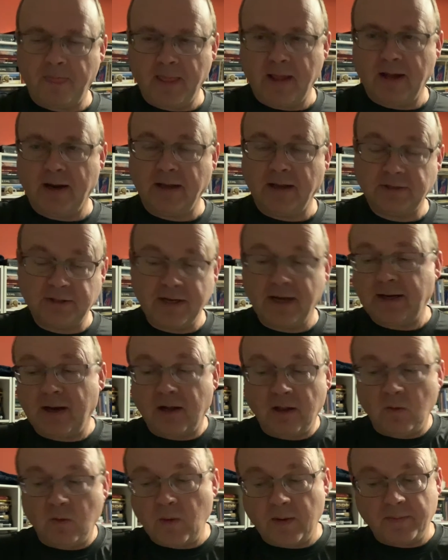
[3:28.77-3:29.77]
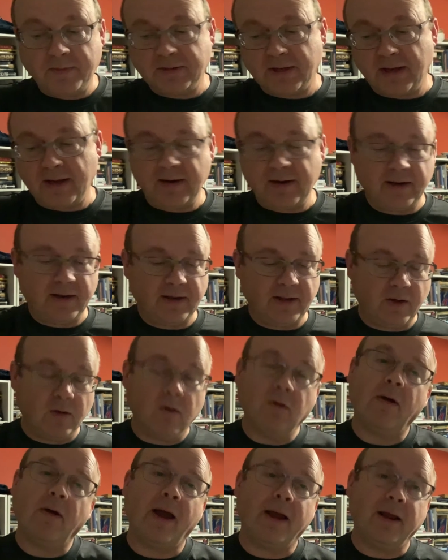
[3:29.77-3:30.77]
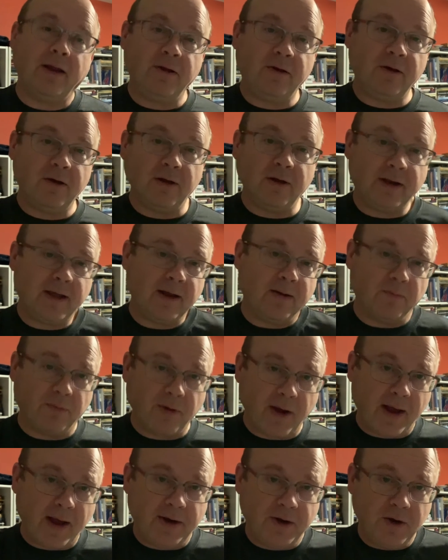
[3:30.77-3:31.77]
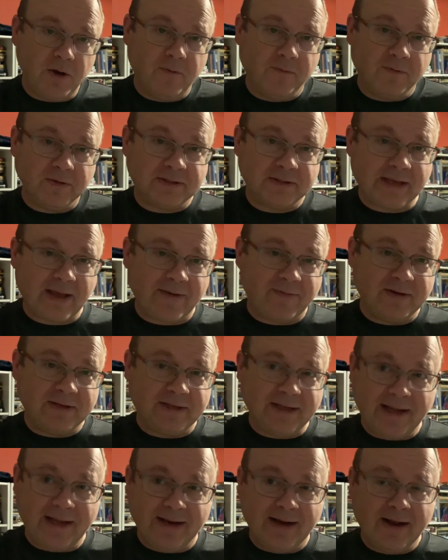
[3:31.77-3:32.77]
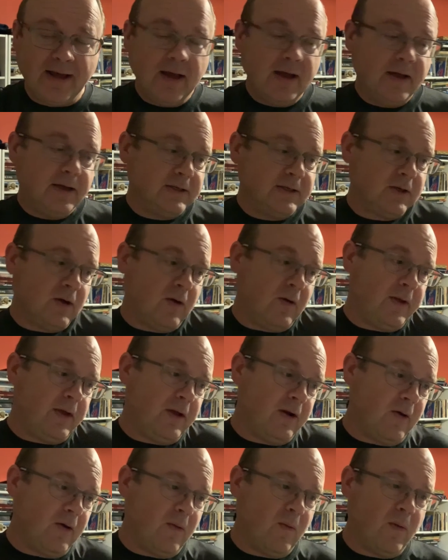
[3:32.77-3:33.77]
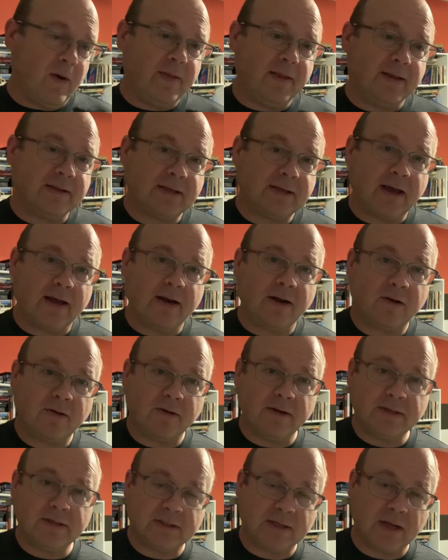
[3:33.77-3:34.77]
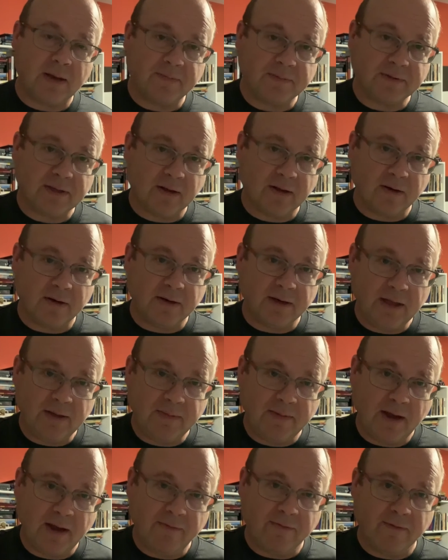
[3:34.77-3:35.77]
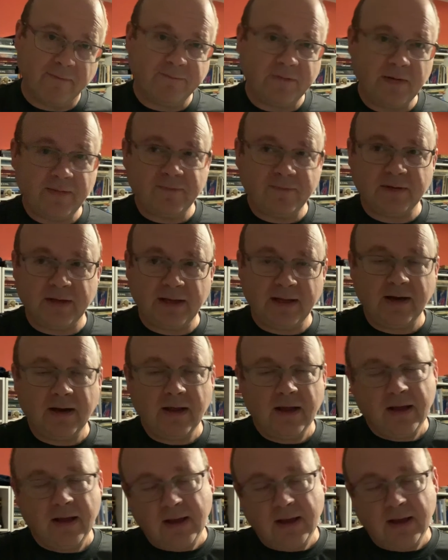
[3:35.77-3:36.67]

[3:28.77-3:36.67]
And I checked out the website, and they were right. You could get them brand new for $17. So, you know, one that's kind of creased up, selling on eBay for $15.